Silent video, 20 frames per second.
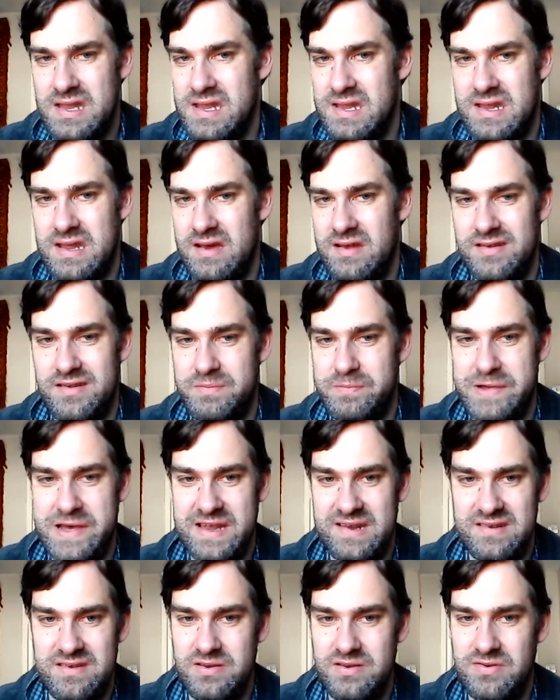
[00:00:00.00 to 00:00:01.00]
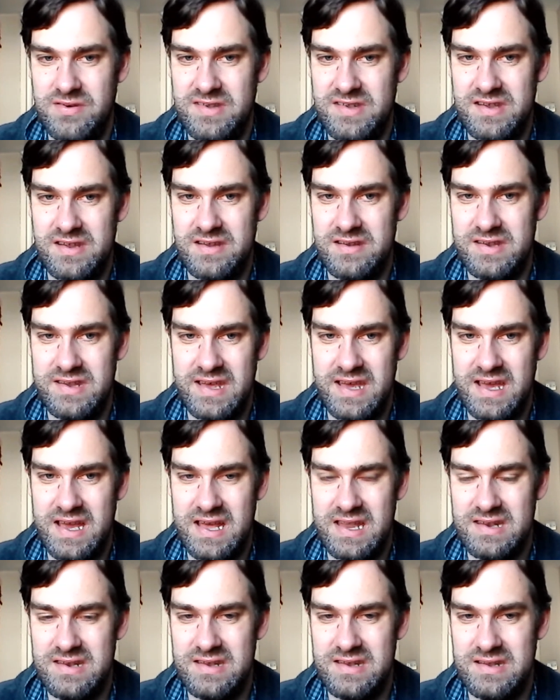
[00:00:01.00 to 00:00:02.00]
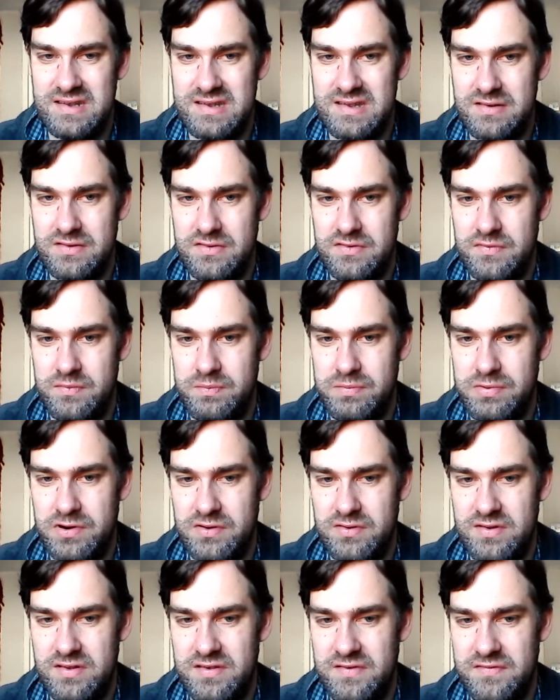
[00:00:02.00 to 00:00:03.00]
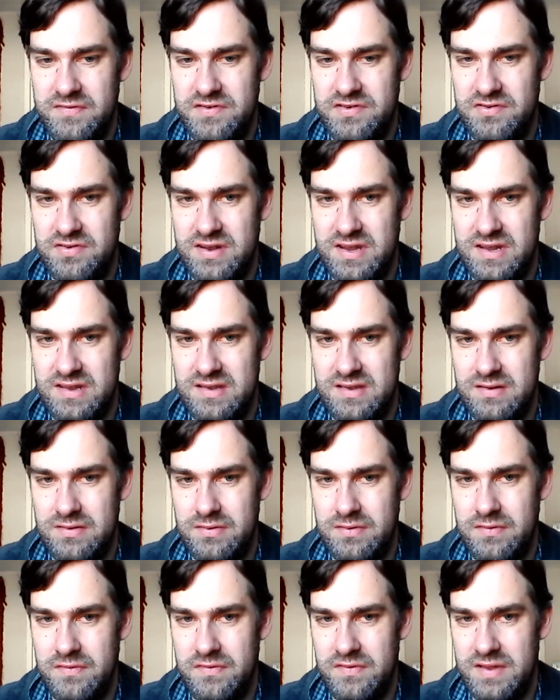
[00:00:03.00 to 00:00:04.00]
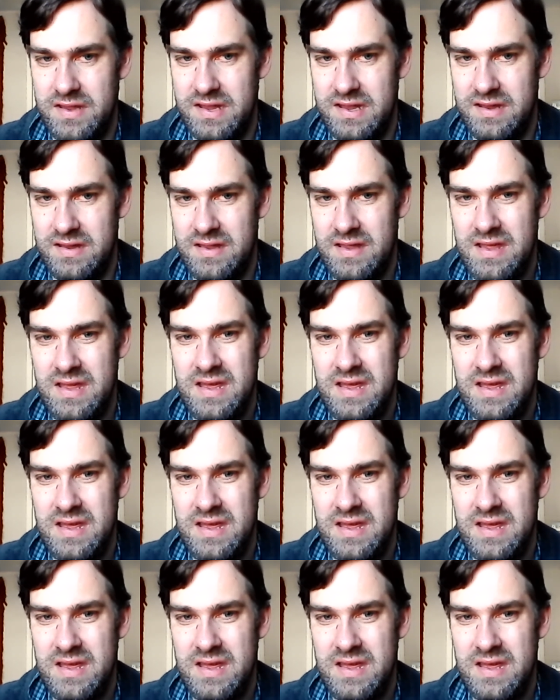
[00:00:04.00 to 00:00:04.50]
goes back to his underhanded sort of box of tricks sort of thing,